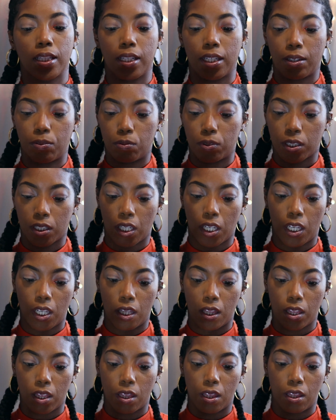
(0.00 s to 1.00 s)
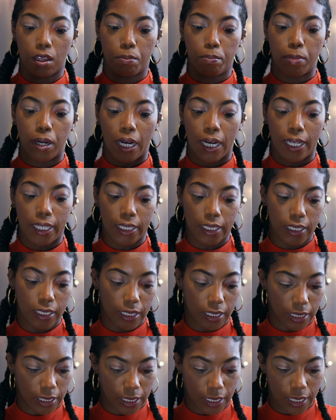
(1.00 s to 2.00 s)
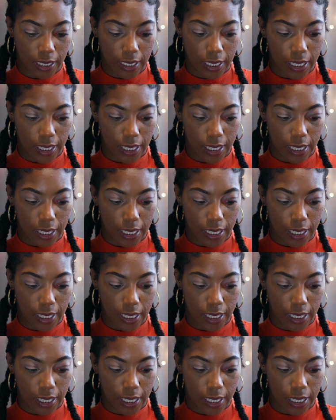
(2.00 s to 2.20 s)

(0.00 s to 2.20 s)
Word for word: that was in the box.